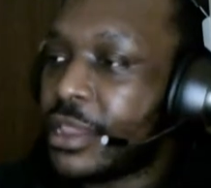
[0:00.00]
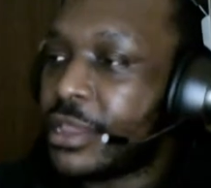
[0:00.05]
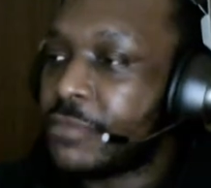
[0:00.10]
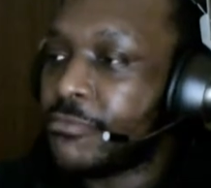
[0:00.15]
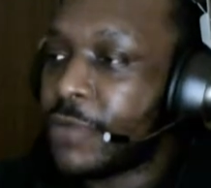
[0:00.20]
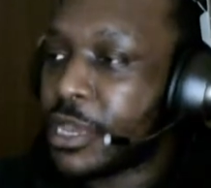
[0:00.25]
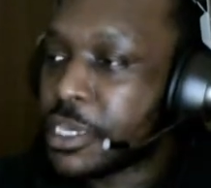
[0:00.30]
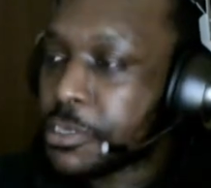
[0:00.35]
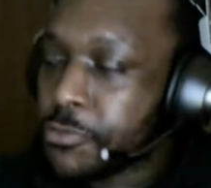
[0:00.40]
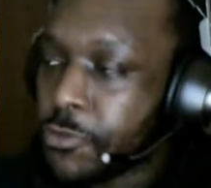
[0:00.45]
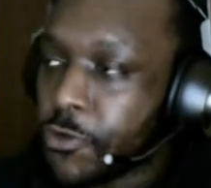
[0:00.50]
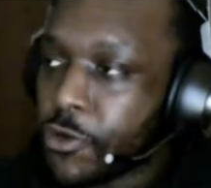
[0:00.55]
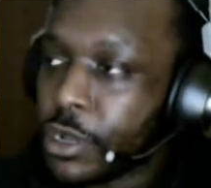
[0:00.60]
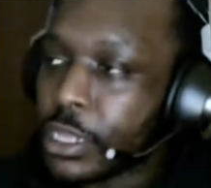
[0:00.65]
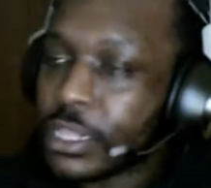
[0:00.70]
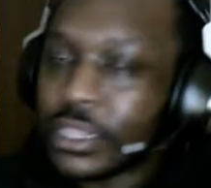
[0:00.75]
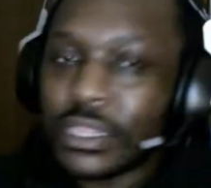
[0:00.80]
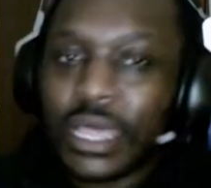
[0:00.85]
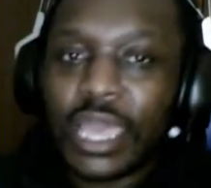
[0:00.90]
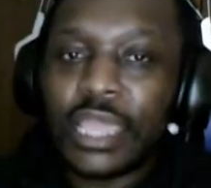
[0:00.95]
much more
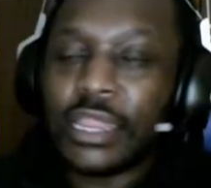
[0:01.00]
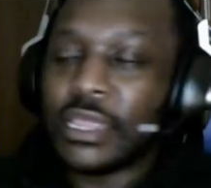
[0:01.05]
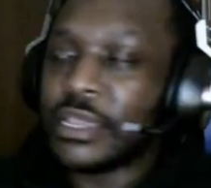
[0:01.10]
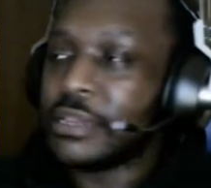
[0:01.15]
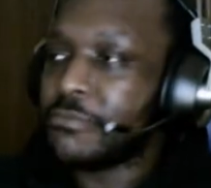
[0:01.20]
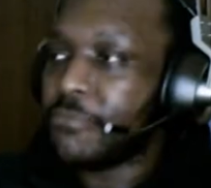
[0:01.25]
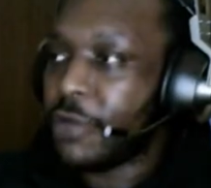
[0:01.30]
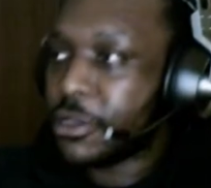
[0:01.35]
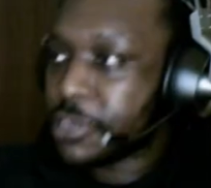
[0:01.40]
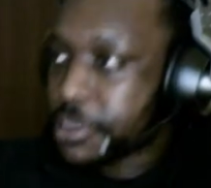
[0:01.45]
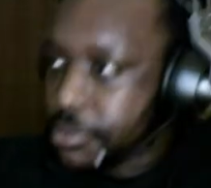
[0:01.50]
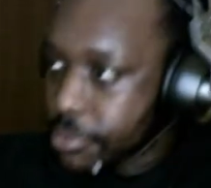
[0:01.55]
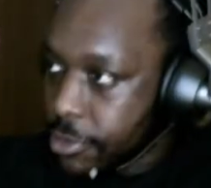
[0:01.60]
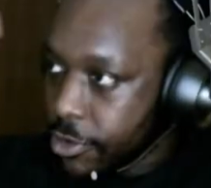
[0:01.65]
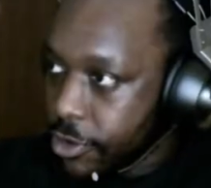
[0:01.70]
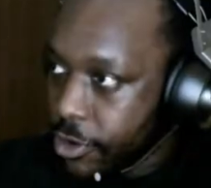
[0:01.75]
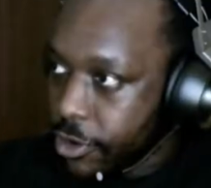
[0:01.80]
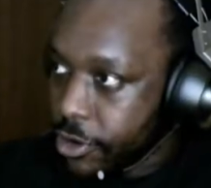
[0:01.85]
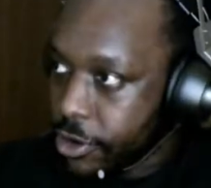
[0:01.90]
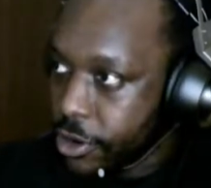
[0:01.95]
elated, much
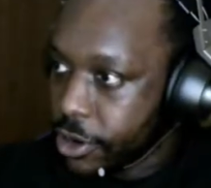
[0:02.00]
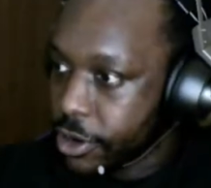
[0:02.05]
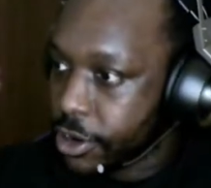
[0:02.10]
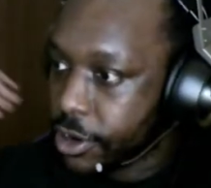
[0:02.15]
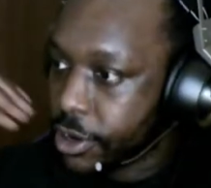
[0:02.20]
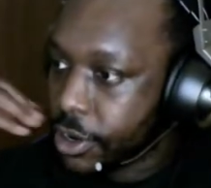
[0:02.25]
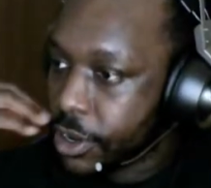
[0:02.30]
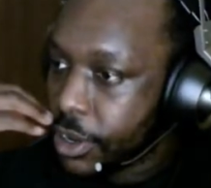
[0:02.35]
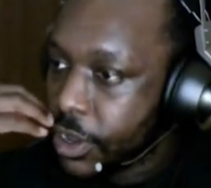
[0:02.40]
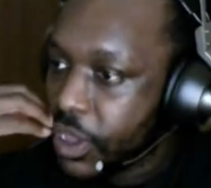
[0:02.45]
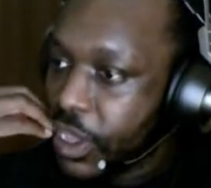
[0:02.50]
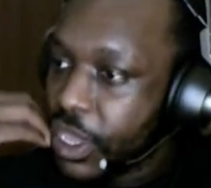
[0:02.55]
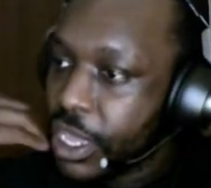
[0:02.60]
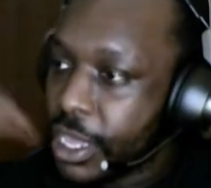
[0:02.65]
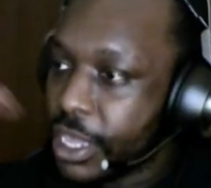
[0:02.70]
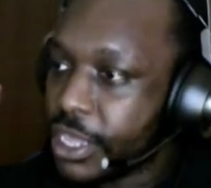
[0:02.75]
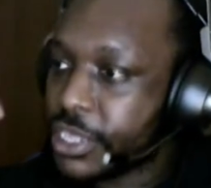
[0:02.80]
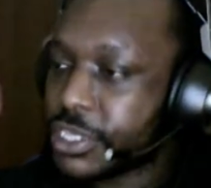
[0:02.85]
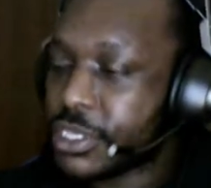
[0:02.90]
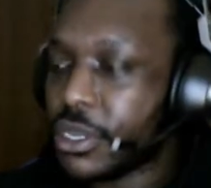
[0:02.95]
more.
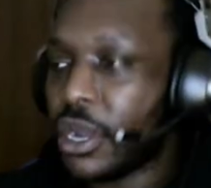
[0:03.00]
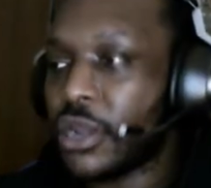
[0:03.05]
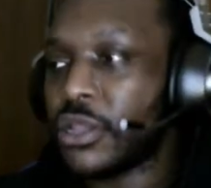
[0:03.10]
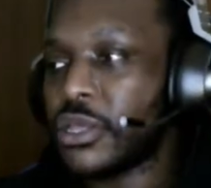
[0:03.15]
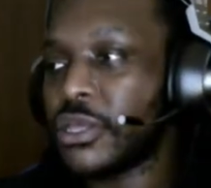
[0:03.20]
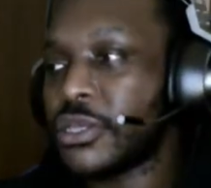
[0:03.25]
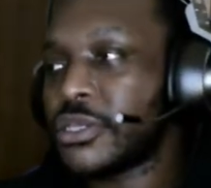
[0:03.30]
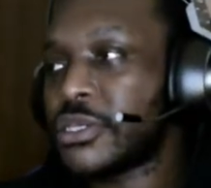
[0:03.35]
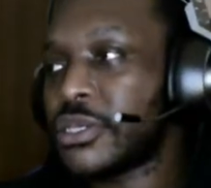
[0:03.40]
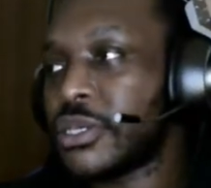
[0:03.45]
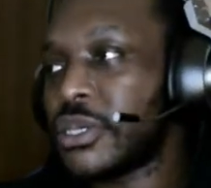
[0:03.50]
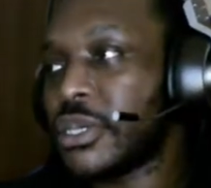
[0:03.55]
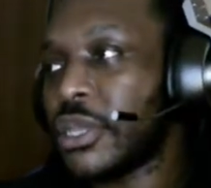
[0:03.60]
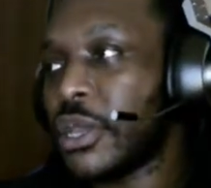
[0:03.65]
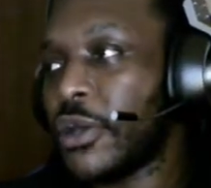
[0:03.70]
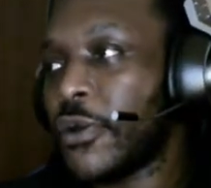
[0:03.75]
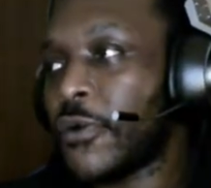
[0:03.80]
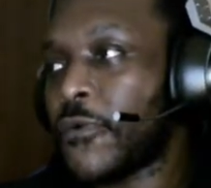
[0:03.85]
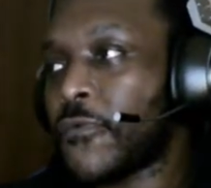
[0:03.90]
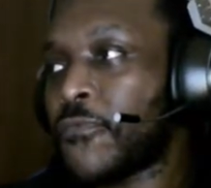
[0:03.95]
He's starting
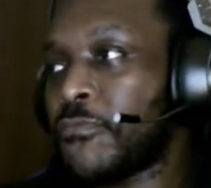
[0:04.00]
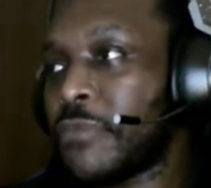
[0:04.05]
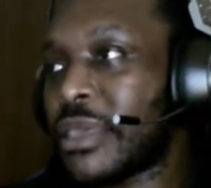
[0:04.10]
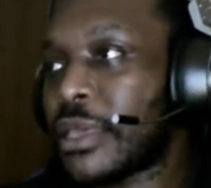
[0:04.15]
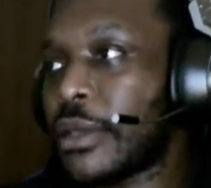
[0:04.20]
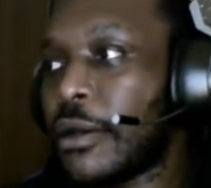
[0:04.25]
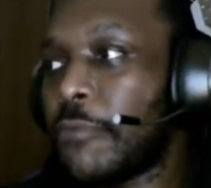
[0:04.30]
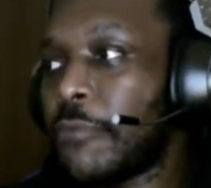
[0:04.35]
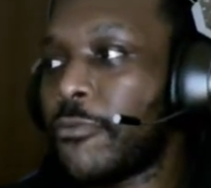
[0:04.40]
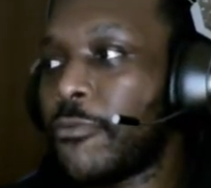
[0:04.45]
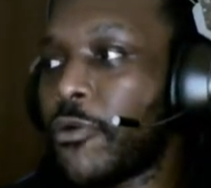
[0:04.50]
to, become more